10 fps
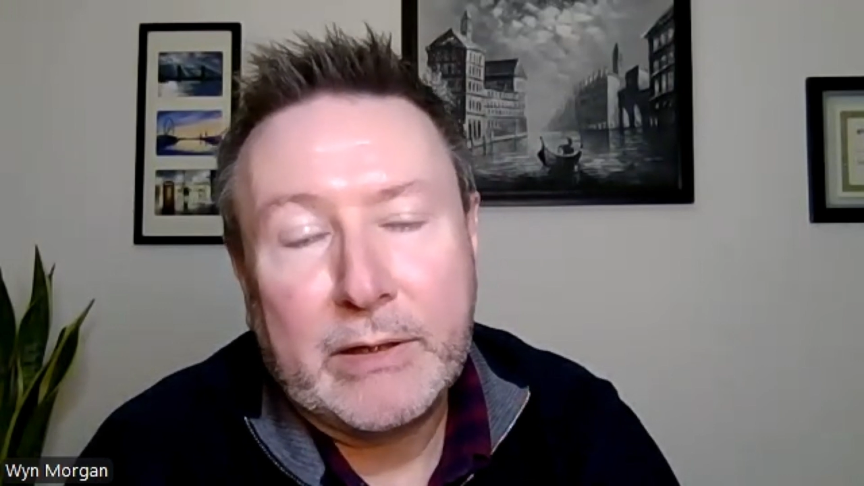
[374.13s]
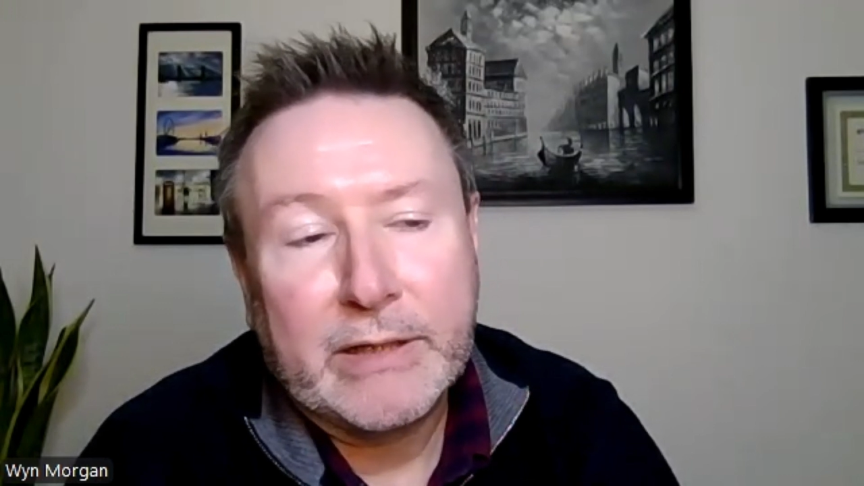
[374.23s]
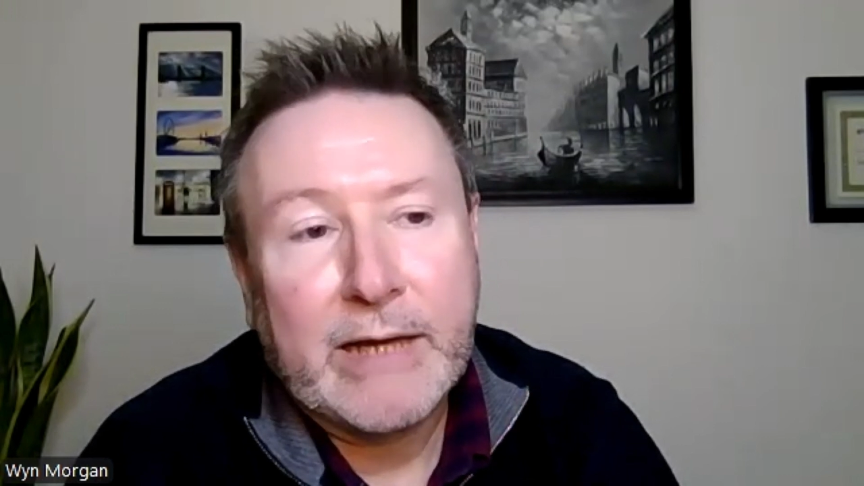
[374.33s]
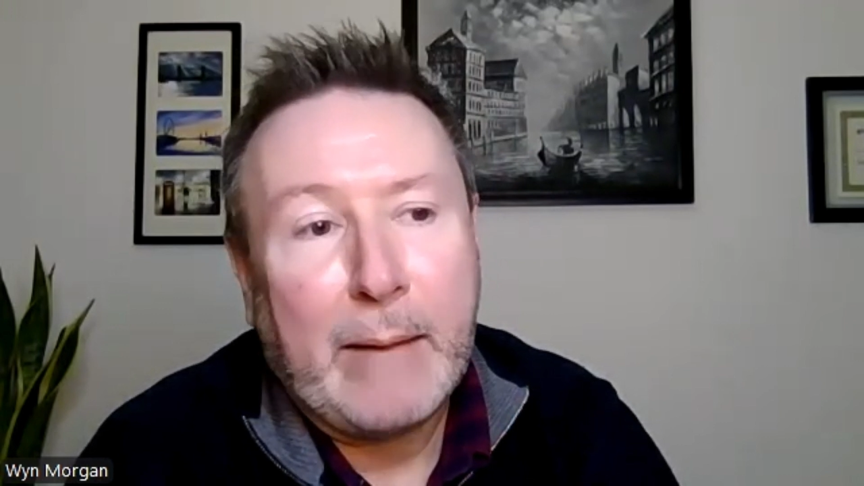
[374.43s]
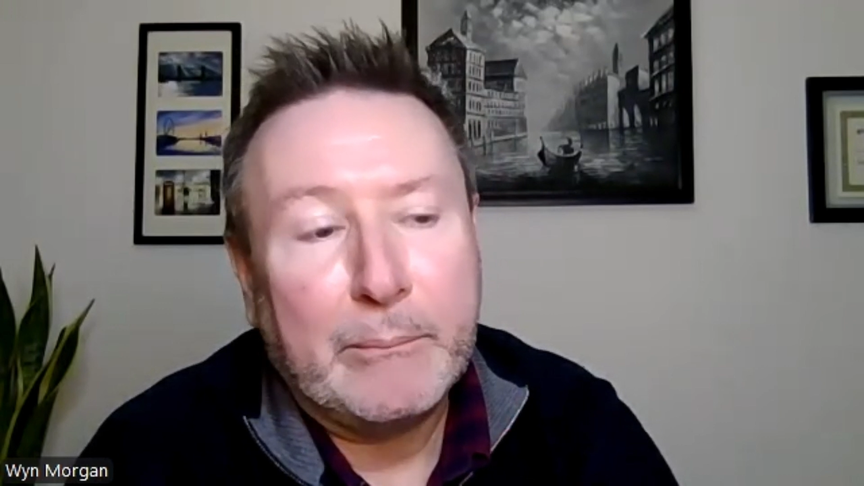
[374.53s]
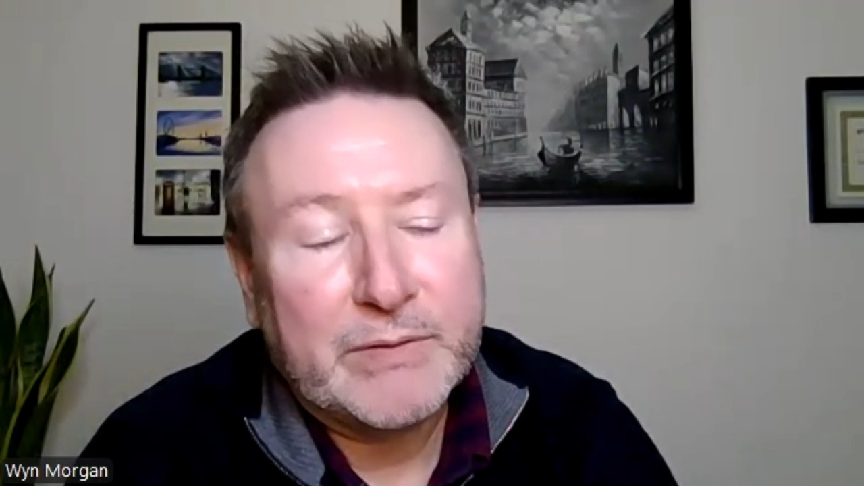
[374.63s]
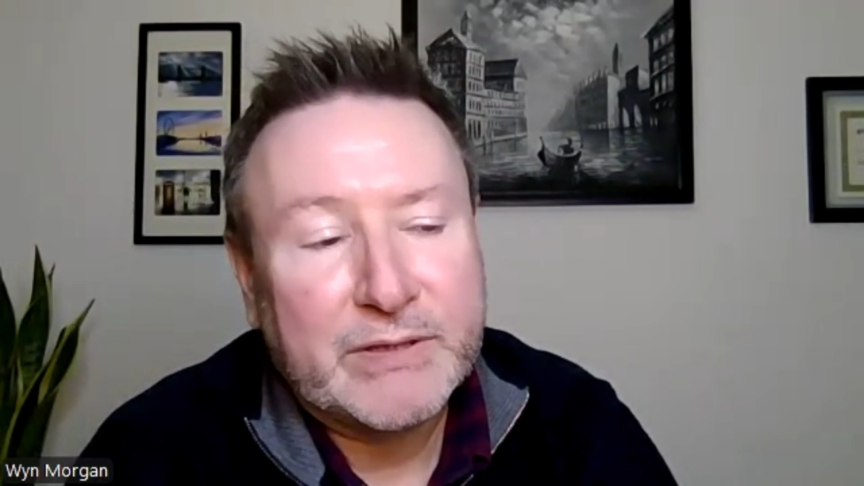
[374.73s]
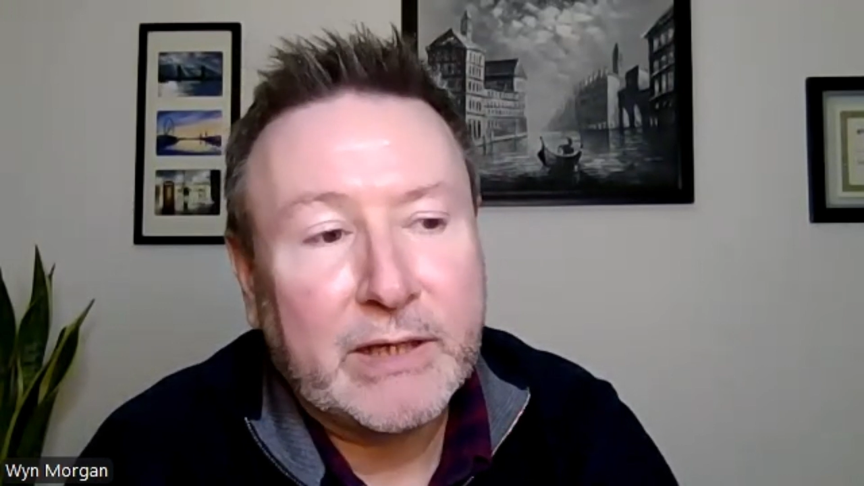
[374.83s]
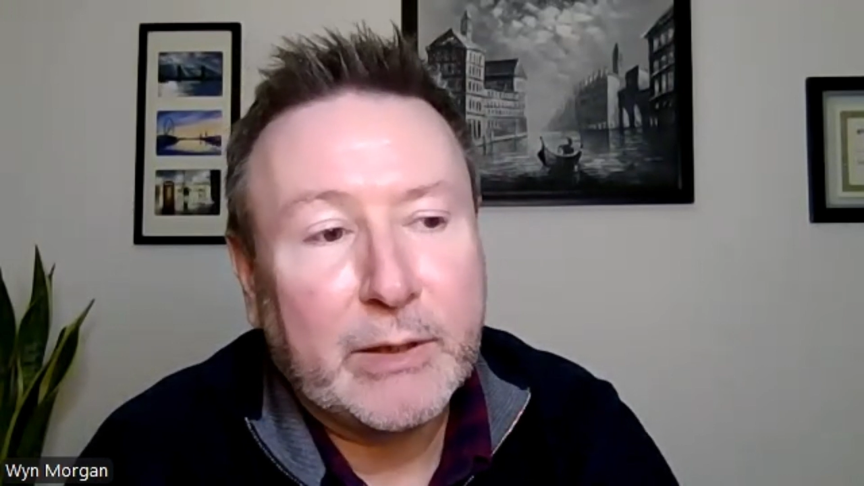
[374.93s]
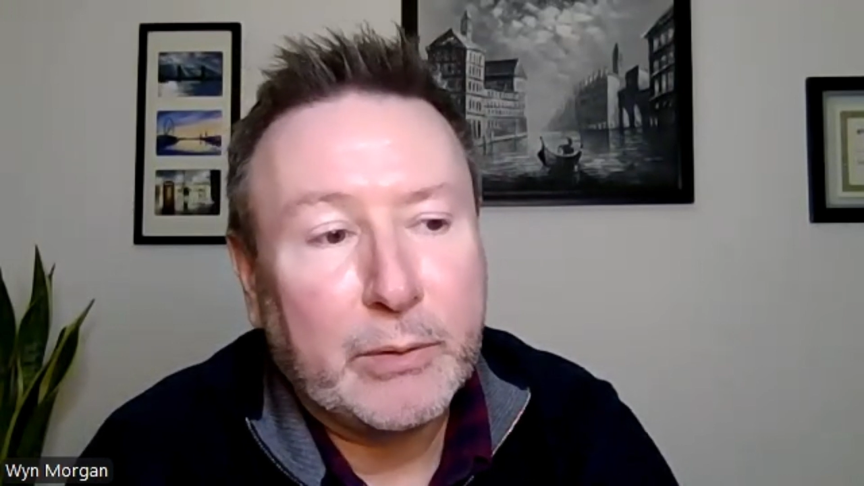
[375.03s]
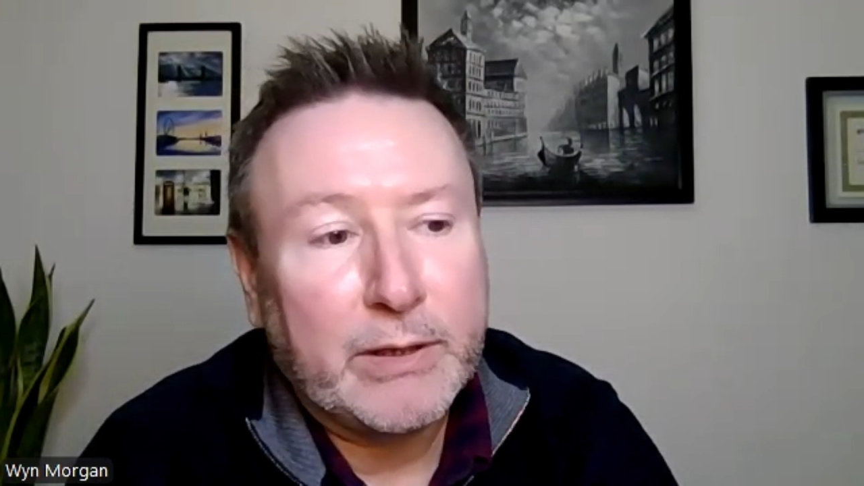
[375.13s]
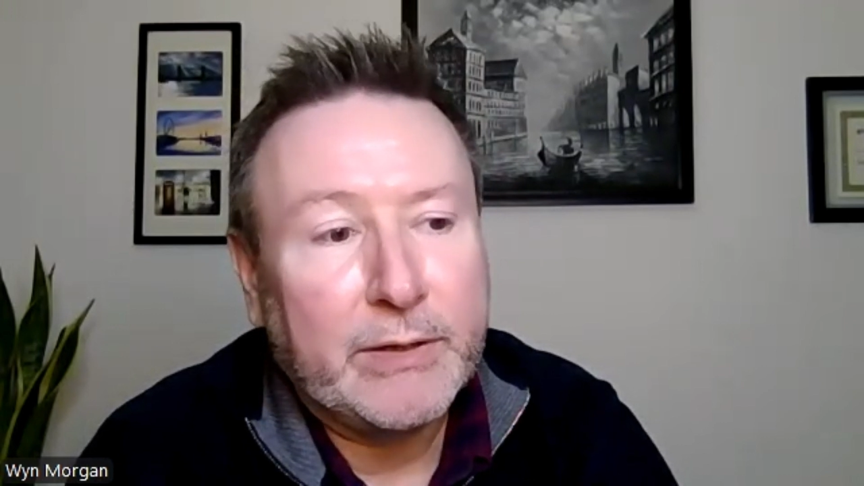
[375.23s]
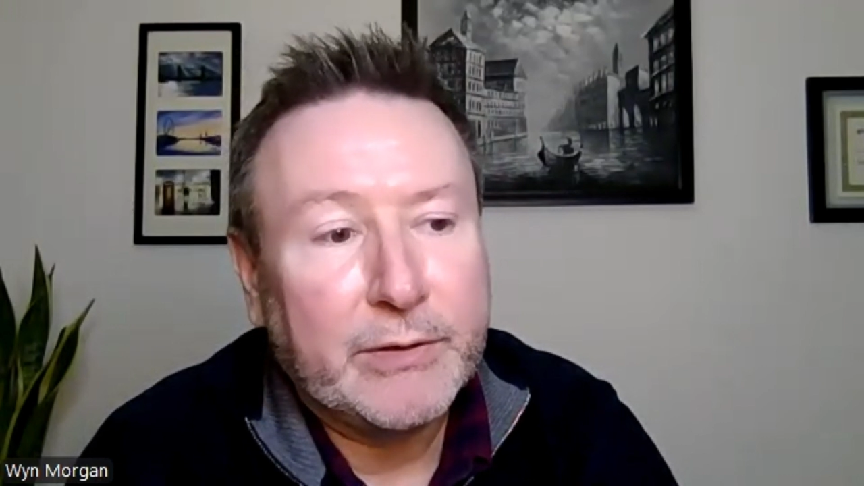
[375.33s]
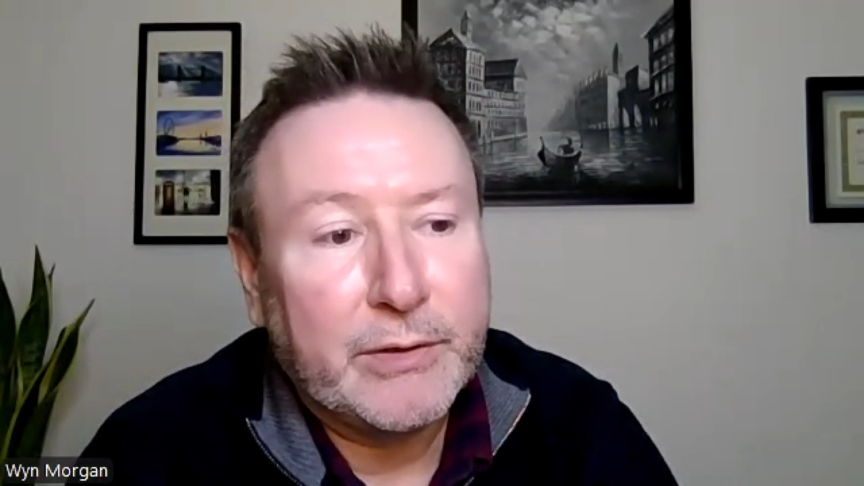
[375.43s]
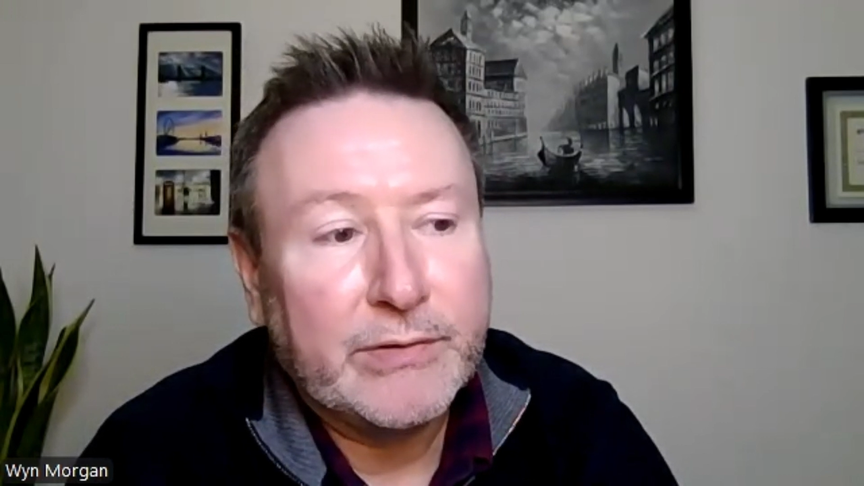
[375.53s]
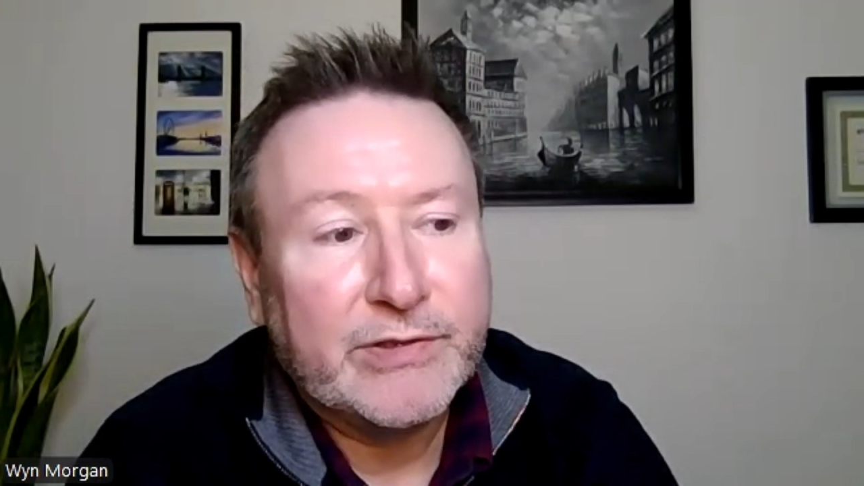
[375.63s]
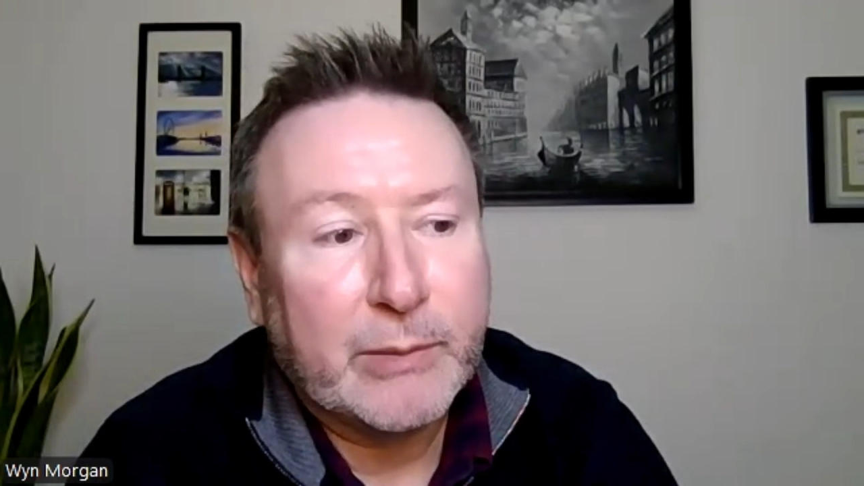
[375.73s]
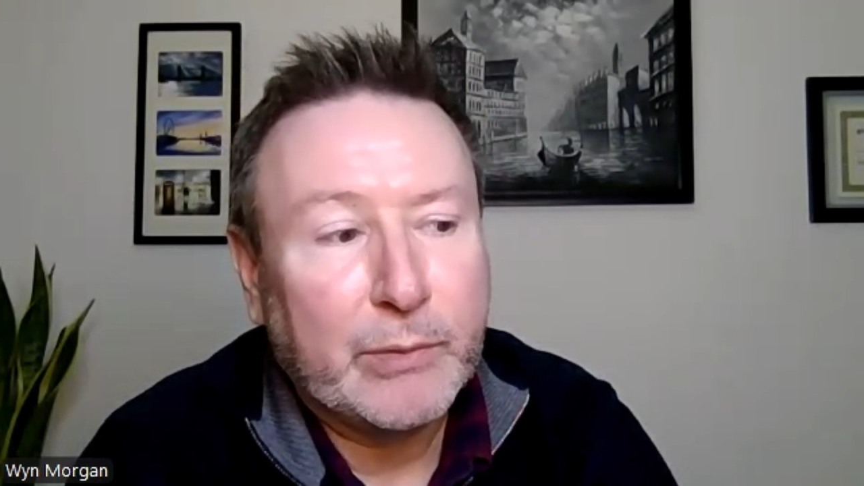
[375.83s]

it can absolutely turn